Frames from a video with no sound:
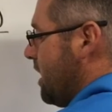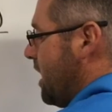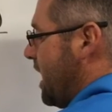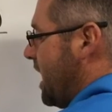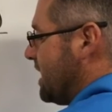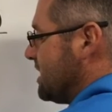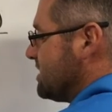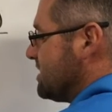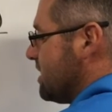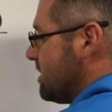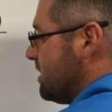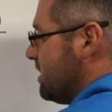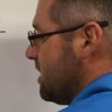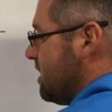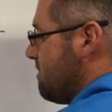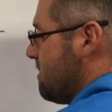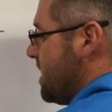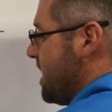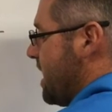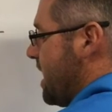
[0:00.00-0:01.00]
as the
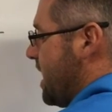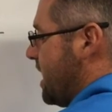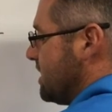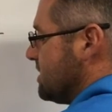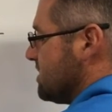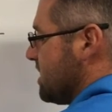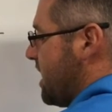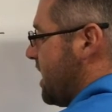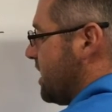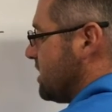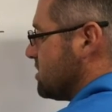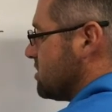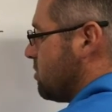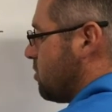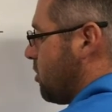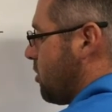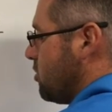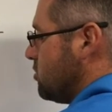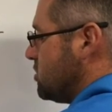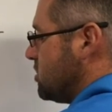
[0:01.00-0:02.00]
limit as x
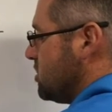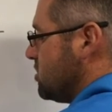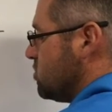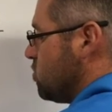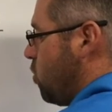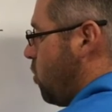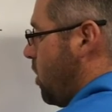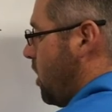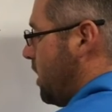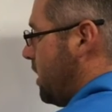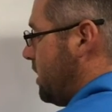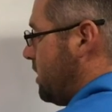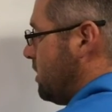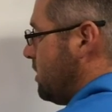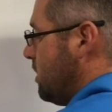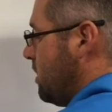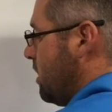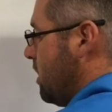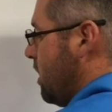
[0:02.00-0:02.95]
approaches 1